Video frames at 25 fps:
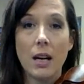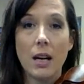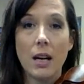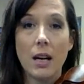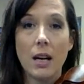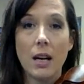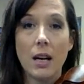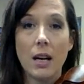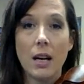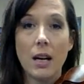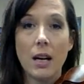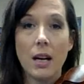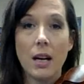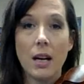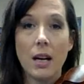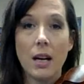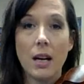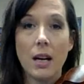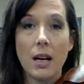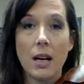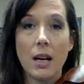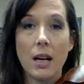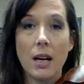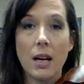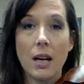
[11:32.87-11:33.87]
so we
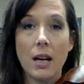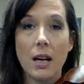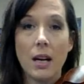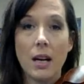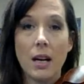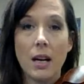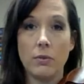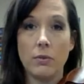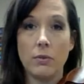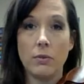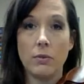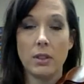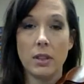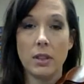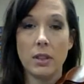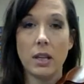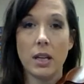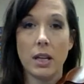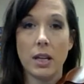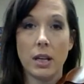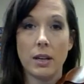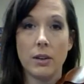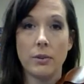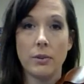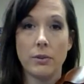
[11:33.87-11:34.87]
have to cross over to the
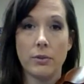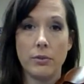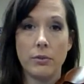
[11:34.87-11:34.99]
higher